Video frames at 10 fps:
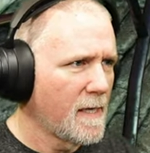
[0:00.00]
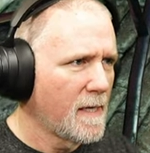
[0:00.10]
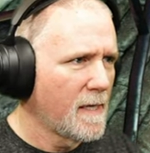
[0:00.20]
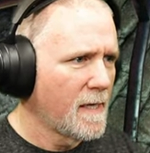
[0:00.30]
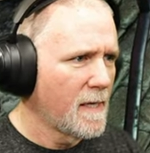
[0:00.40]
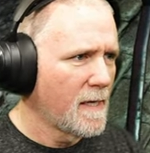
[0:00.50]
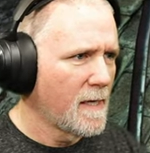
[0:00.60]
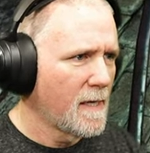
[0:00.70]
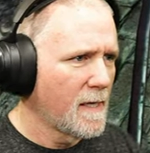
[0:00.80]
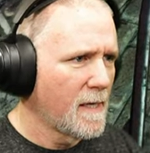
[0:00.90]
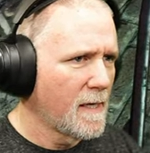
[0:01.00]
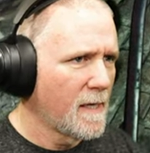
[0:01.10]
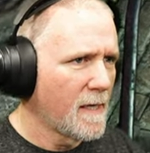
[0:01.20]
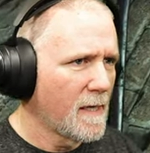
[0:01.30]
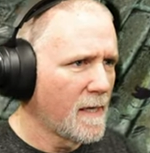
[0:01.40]

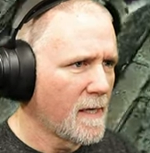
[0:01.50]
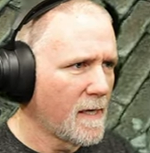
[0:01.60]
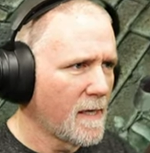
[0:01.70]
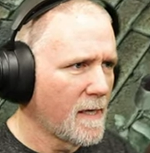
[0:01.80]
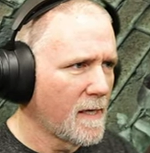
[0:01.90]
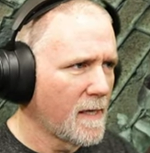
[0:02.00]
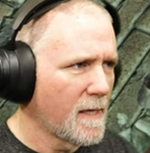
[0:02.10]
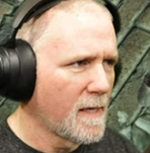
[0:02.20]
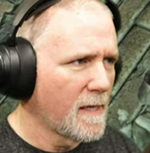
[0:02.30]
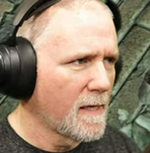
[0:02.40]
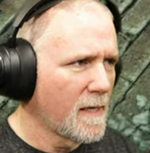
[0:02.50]
[no speech]